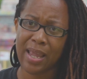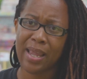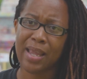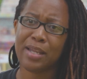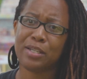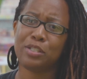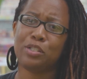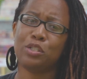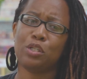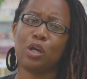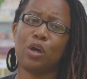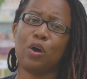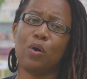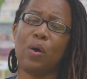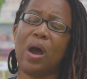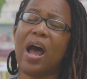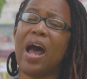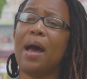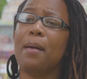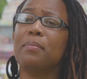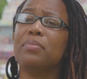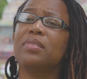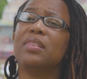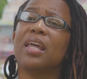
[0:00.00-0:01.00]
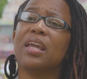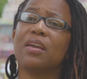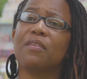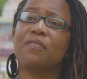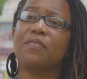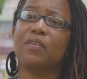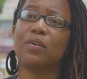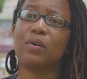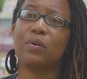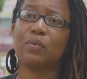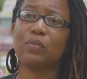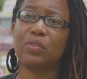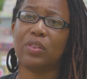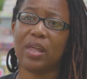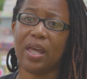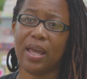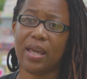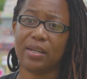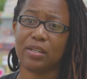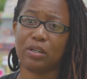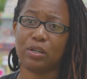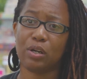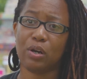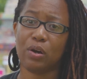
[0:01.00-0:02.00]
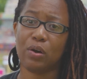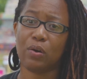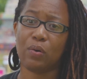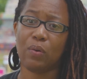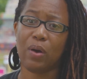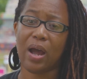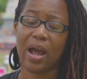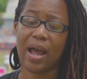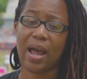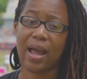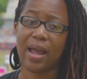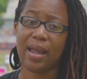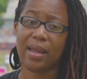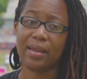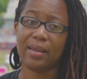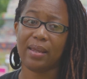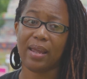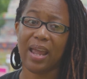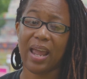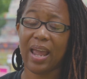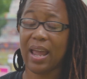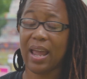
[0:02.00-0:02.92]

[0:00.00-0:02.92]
And so I'm thankful that, you know, I